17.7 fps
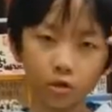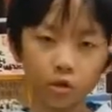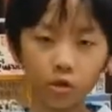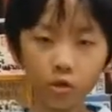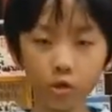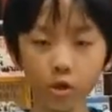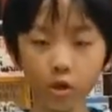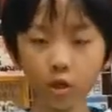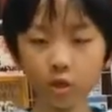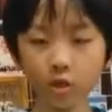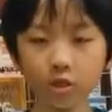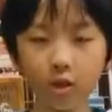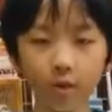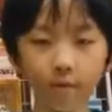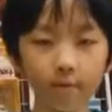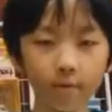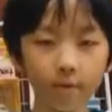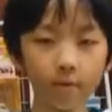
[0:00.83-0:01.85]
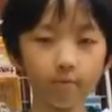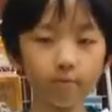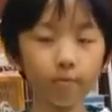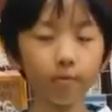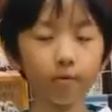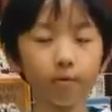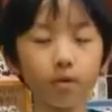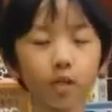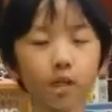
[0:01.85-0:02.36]
Do you suffer
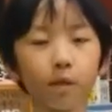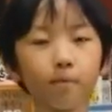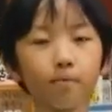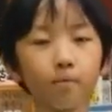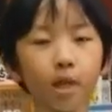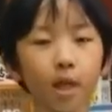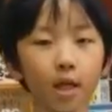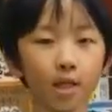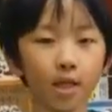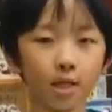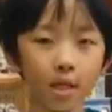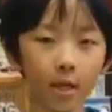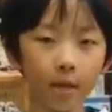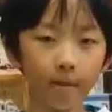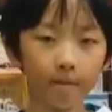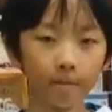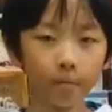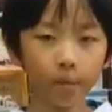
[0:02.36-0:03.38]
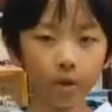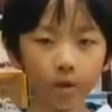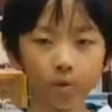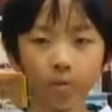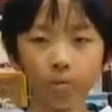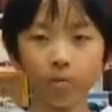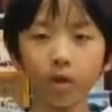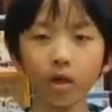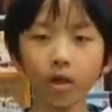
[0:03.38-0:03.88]
from sleep debt?
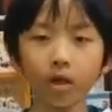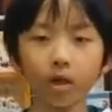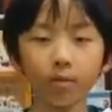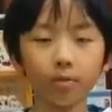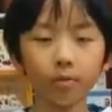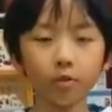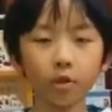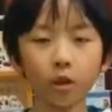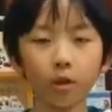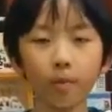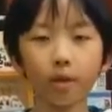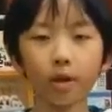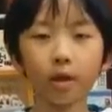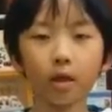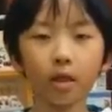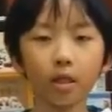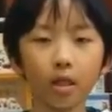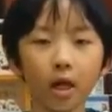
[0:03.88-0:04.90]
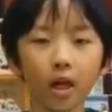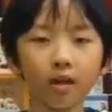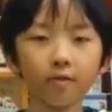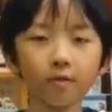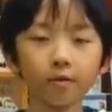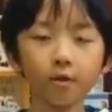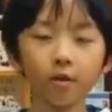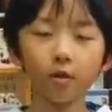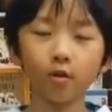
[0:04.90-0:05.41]
Welcome to the Better
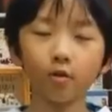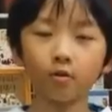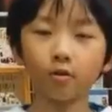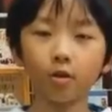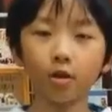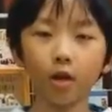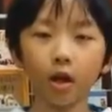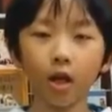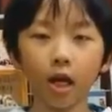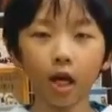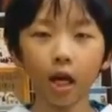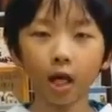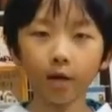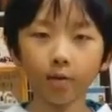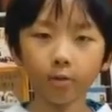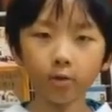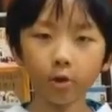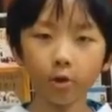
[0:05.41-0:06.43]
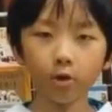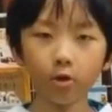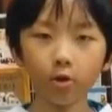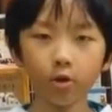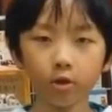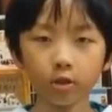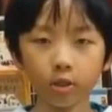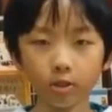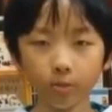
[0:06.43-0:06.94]
Life Show. I'm your
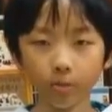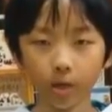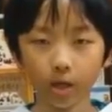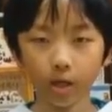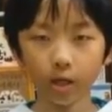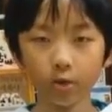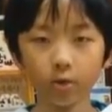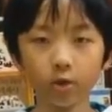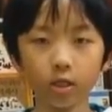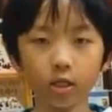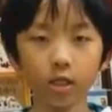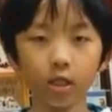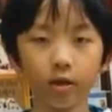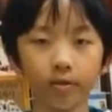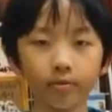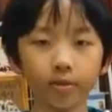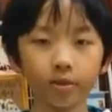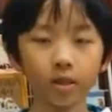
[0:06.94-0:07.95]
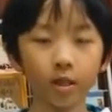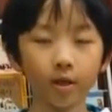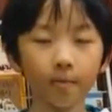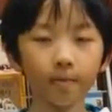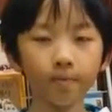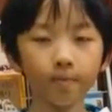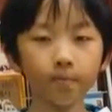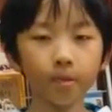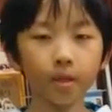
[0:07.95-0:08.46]
host, Barry Williams.
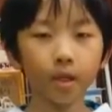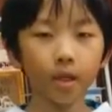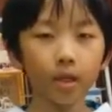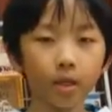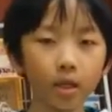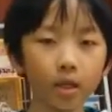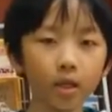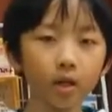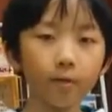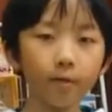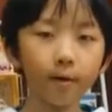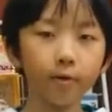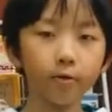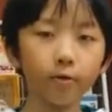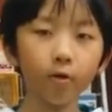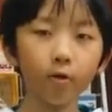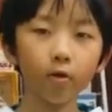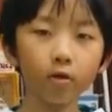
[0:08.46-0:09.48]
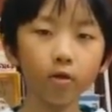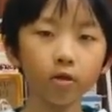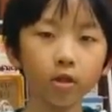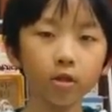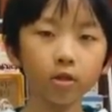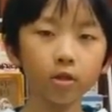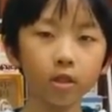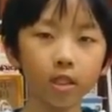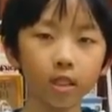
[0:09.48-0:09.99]
Think about all
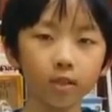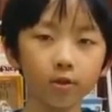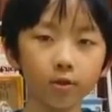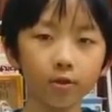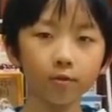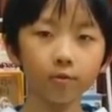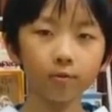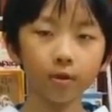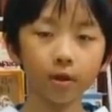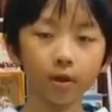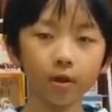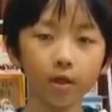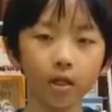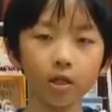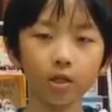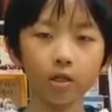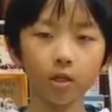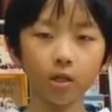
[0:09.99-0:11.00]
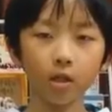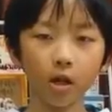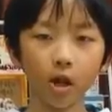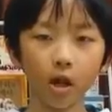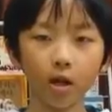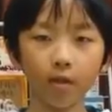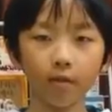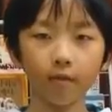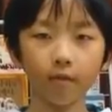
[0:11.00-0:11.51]
the things you've done in your
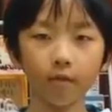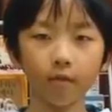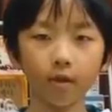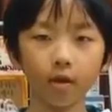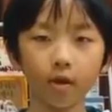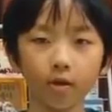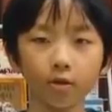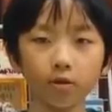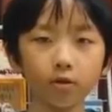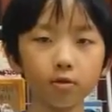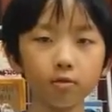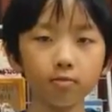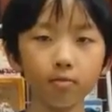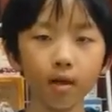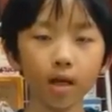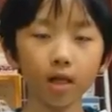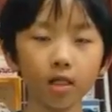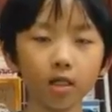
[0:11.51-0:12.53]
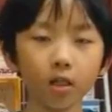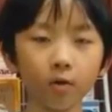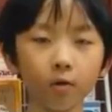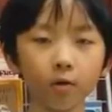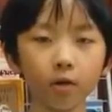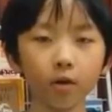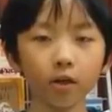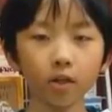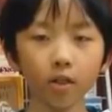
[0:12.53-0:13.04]
life. You may not
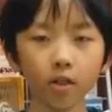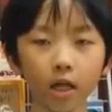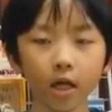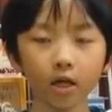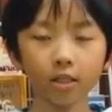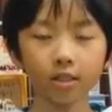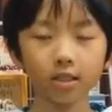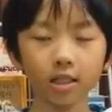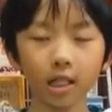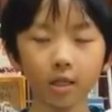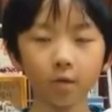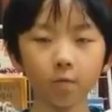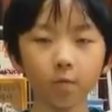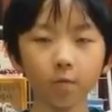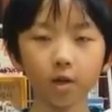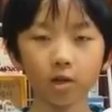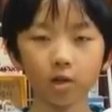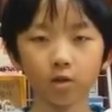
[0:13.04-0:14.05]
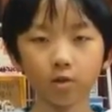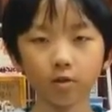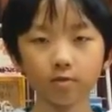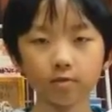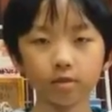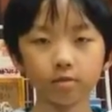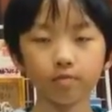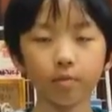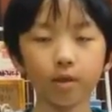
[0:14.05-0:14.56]
realize that what you've
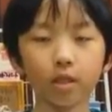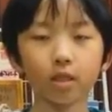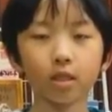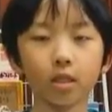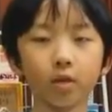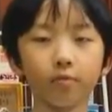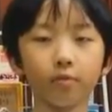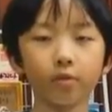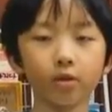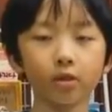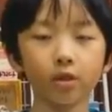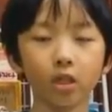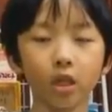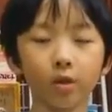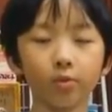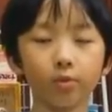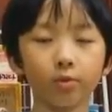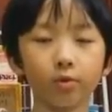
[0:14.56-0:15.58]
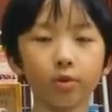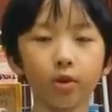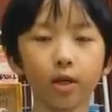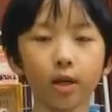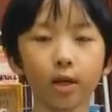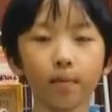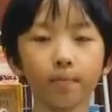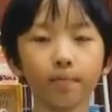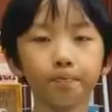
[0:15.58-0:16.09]
spent the most time
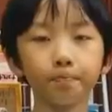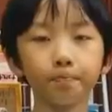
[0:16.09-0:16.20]
doing